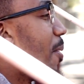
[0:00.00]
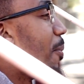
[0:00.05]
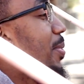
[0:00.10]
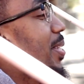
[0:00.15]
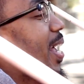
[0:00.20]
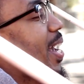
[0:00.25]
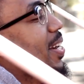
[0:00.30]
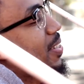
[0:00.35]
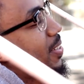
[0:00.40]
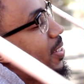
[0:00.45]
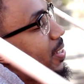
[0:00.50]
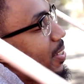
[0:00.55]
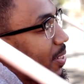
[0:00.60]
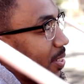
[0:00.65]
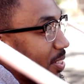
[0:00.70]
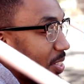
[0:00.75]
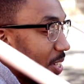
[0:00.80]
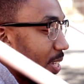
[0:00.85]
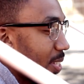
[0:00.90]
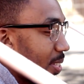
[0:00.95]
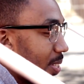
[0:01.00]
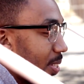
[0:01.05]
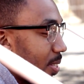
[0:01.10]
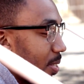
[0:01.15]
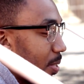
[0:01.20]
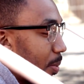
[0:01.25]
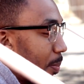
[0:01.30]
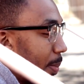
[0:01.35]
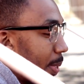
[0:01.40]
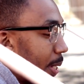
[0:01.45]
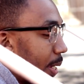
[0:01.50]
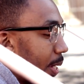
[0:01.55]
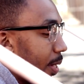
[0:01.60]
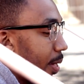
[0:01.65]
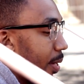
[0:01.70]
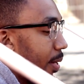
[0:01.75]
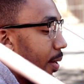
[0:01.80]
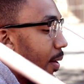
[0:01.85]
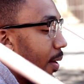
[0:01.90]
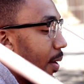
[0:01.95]
was actually suggested to
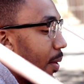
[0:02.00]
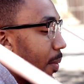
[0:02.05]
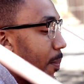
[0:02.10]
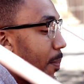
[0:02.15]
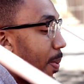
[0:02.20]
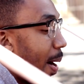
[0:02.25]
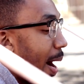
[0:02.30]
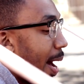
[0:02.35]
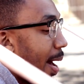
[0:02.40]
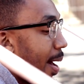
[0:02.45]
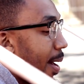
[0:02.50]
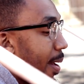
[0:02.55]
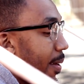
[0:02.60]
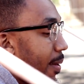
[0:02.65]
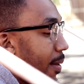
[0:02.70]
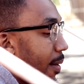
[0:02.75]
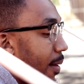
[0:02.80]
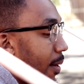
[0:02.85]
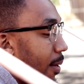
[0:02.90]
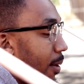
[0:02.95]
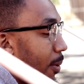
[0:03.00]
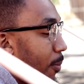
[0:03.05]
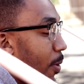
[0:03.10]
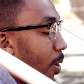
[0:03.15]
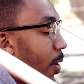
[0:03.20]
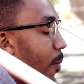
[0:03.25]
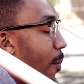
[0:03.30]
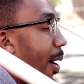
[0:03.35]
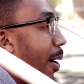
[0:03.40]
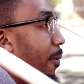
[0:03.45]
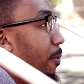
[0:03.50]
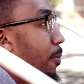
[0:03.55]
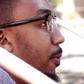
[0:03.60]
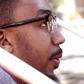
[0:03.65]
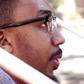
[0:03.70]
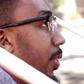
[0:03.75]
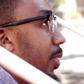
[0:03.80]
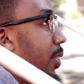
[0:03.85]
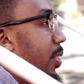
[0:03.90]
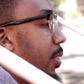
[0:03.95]
me by one of my
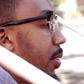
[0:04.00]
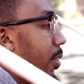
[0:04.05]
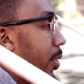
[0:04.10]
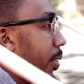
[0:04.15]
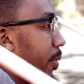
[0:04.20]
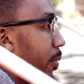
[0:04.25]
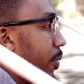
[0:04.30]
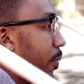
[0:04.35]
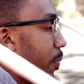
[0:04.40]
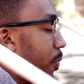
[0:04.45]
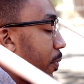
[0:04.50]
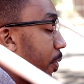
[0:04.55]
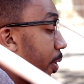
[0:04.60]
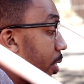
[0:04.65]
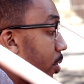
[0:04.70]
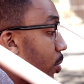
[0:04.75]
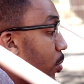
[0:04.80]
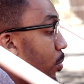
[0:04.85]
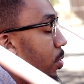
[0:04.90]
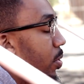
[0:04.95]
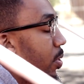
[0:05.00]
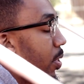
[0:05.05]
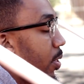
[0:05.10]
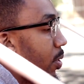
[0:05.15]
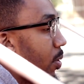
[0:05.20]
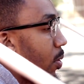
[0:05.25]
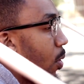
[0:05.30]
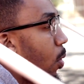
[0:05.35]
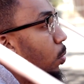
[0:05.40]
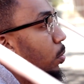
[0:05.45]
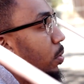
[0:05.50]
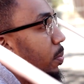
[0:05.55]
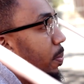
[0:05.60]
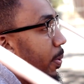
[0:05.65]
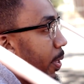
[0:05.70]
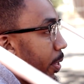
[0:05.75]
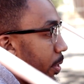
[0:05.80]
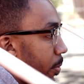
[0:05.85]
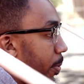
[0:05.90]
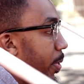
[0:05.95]
really good friends who's an older
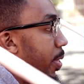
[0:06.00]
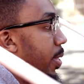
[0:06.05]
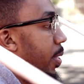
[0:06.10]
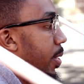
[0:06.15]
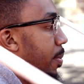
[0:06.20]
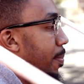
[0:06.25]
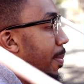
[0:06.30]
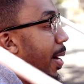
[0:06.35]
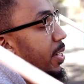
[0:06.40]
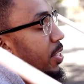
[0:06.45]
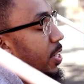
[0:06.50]
brother within my